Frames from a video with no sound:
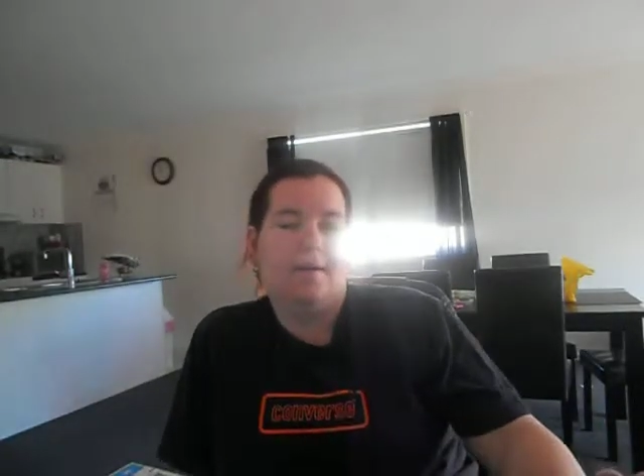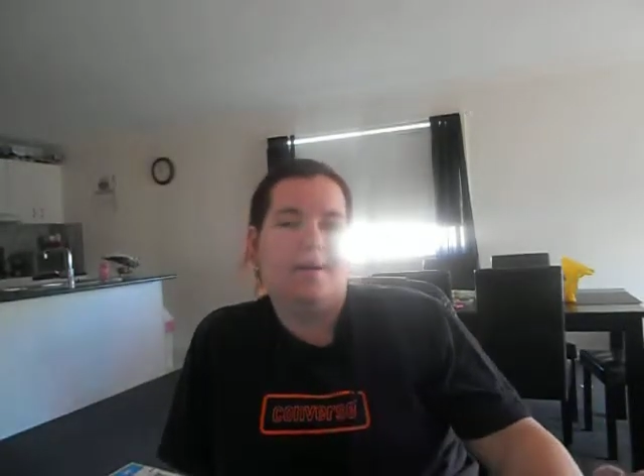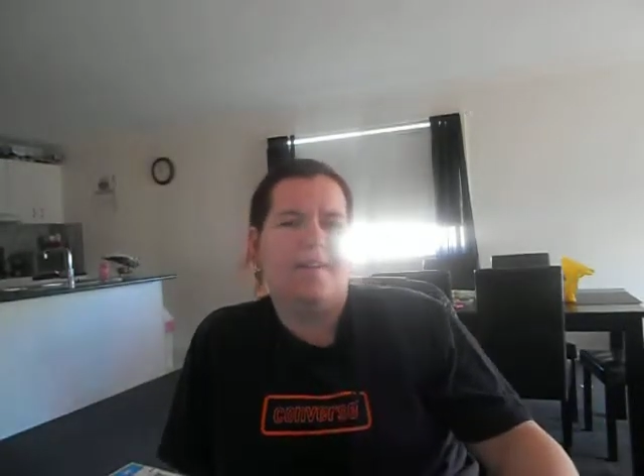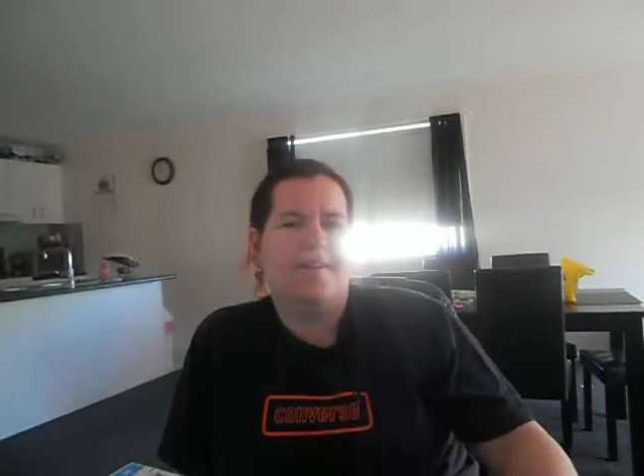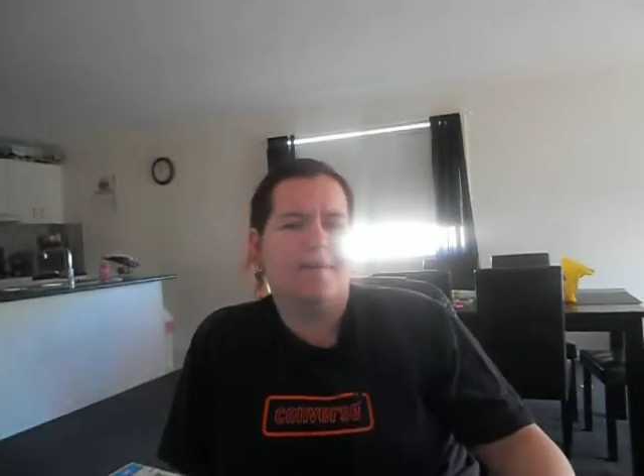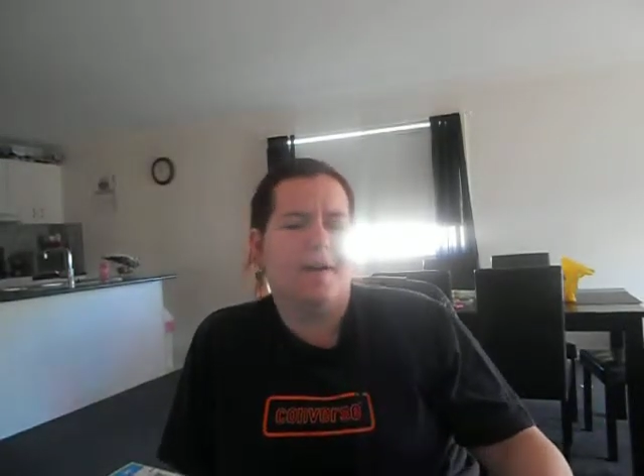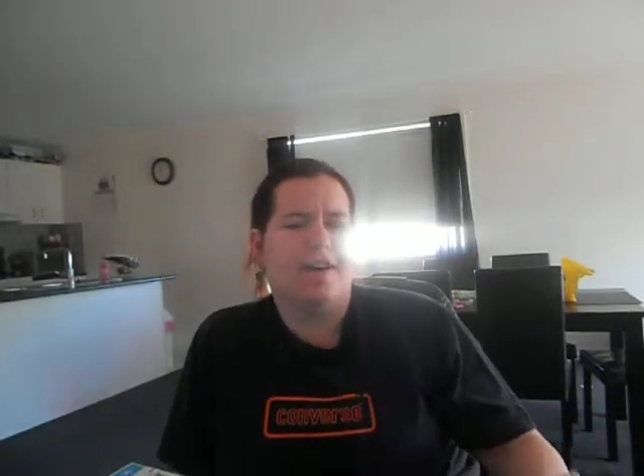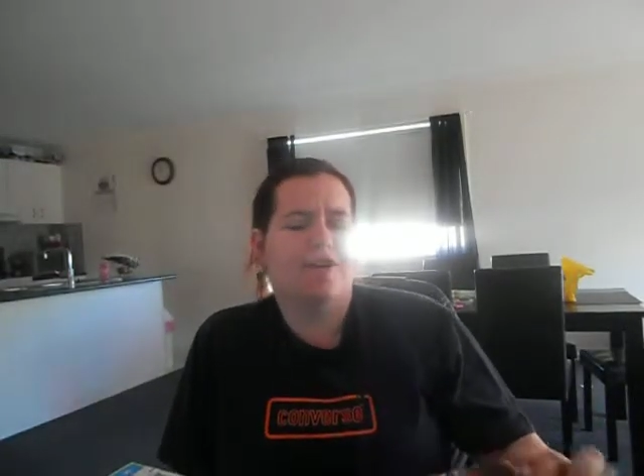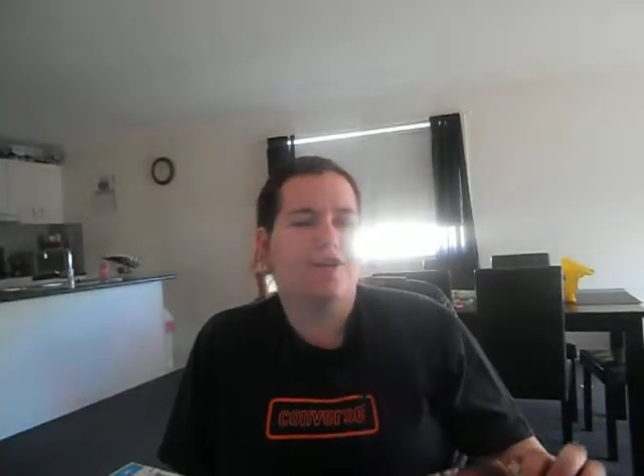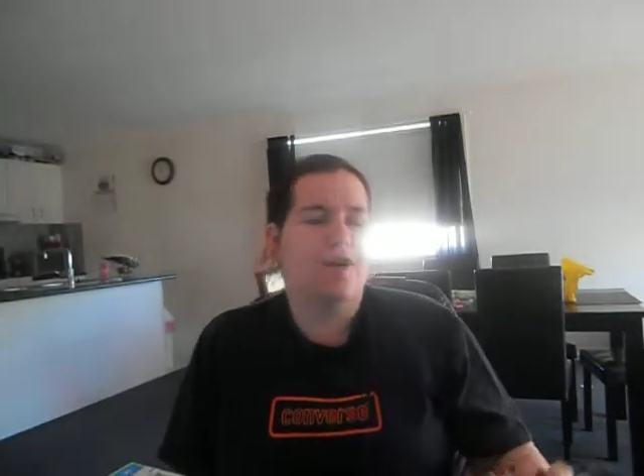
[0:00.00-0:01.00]
I think I might
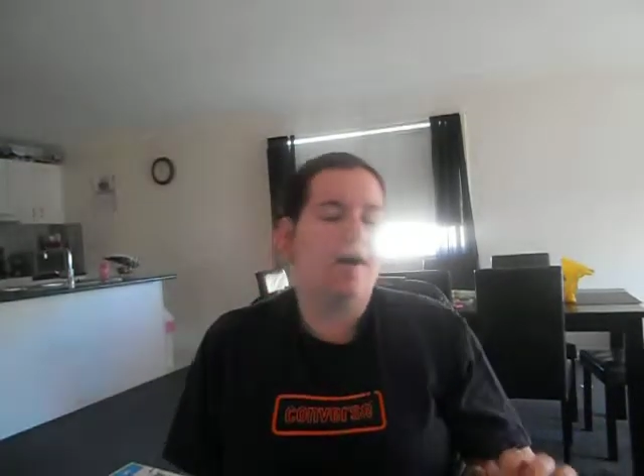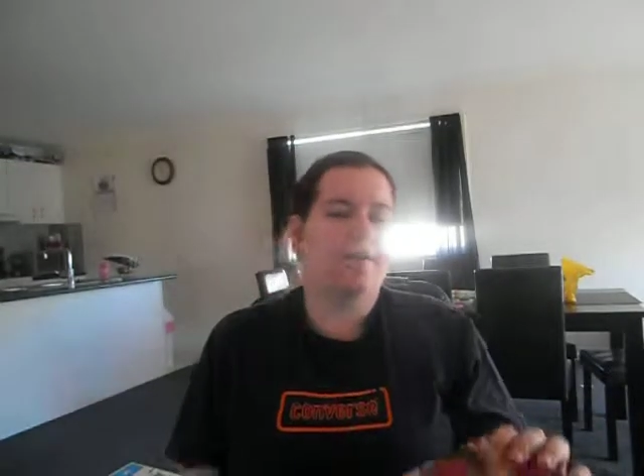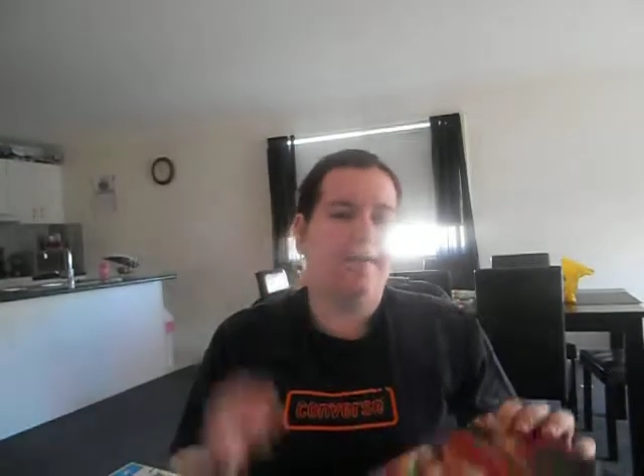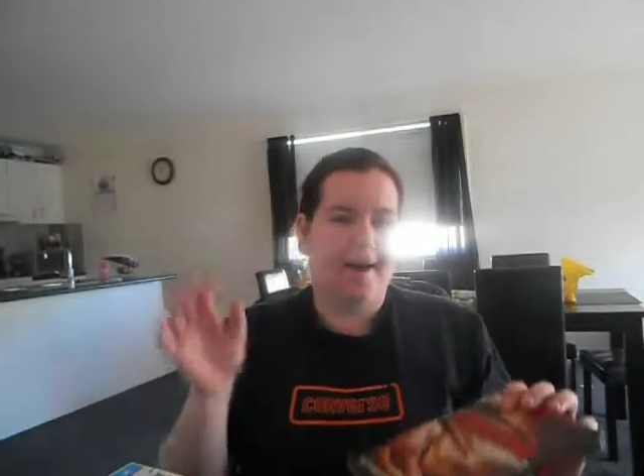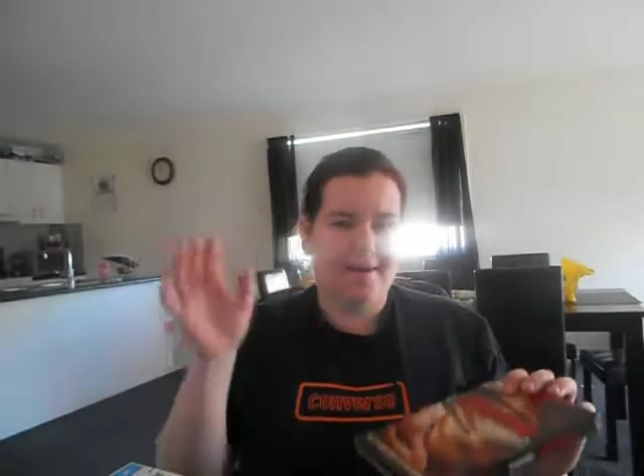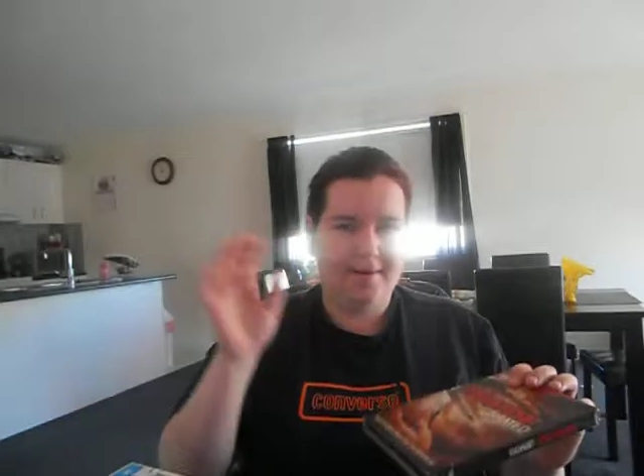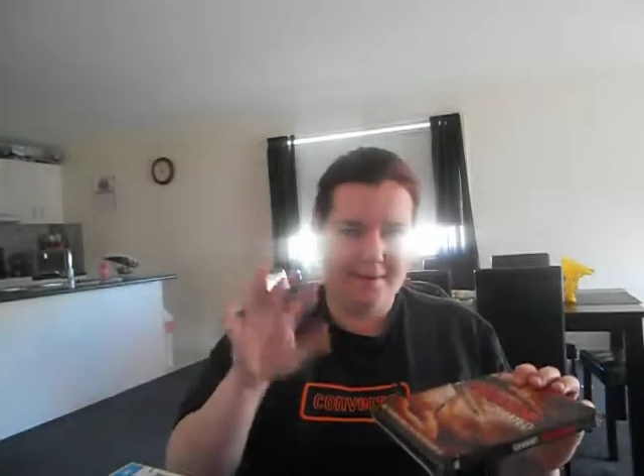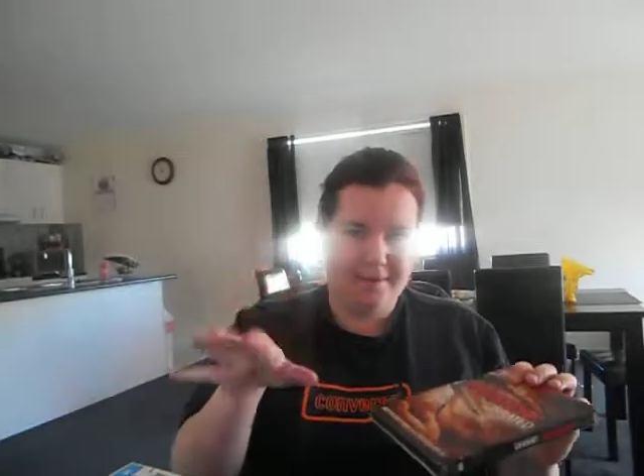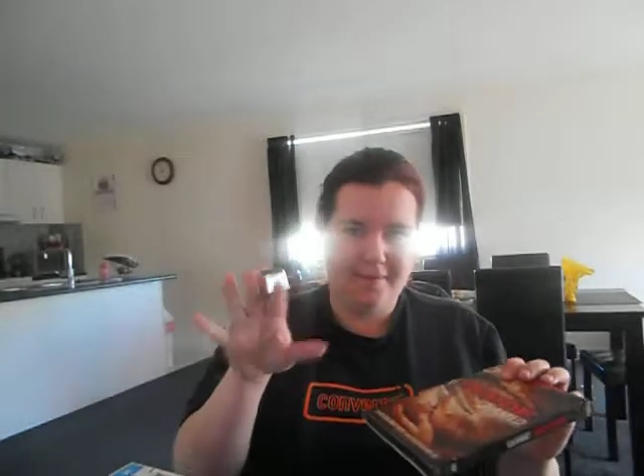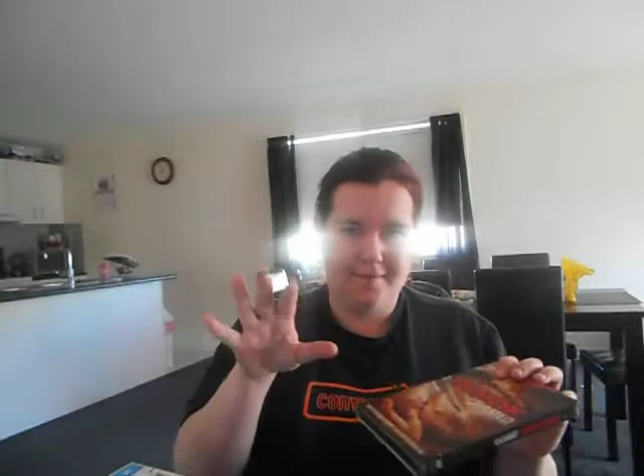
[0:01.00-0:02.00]
actually title that
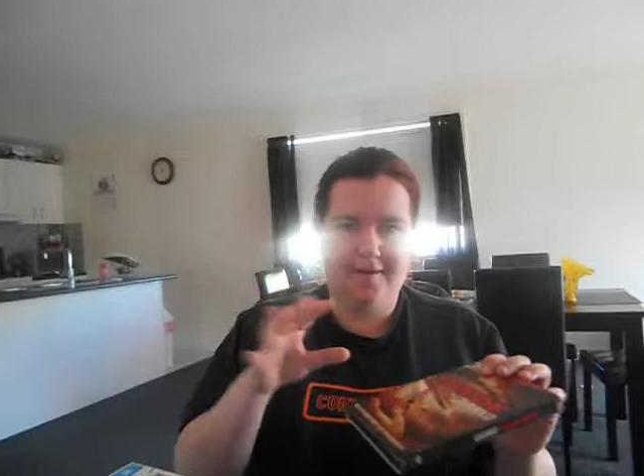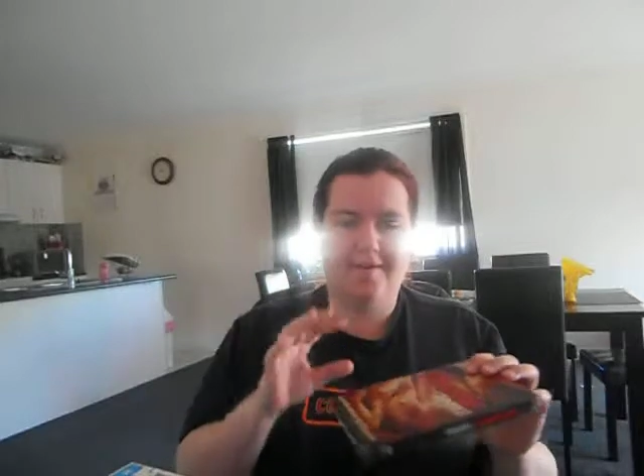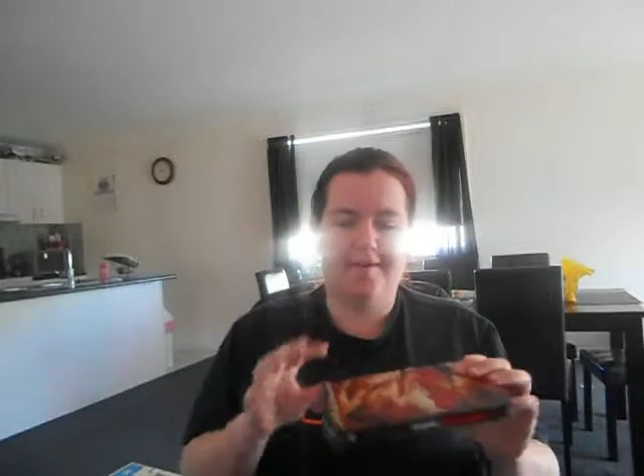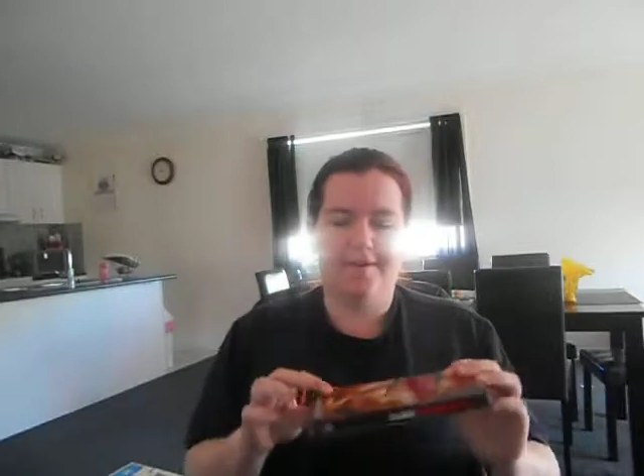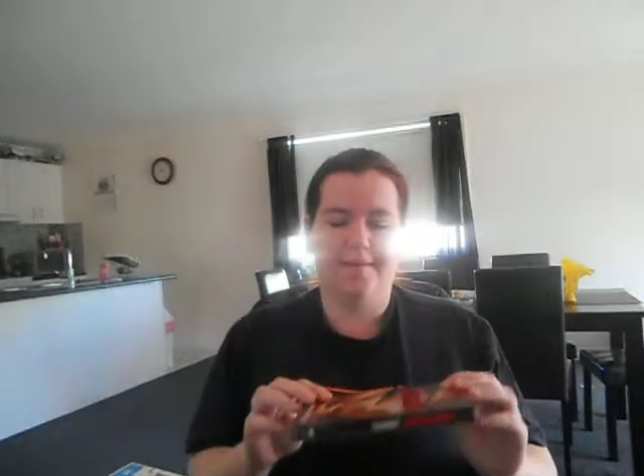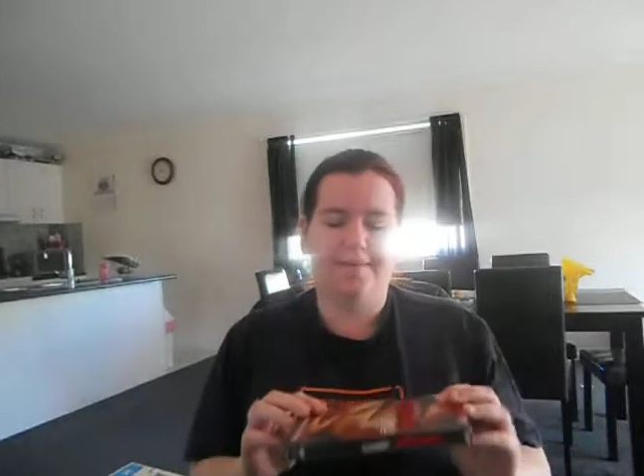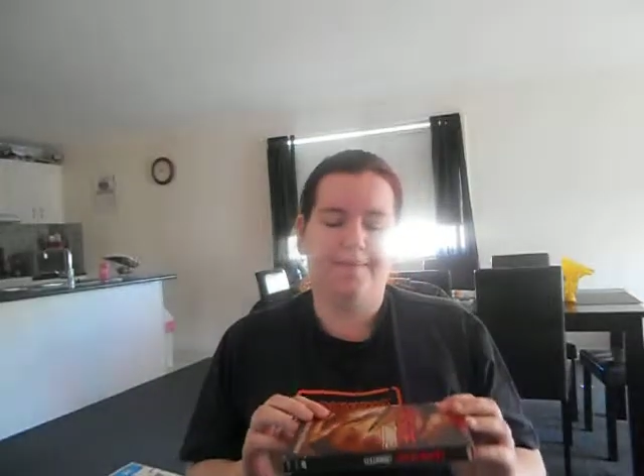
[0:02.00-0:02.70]
for this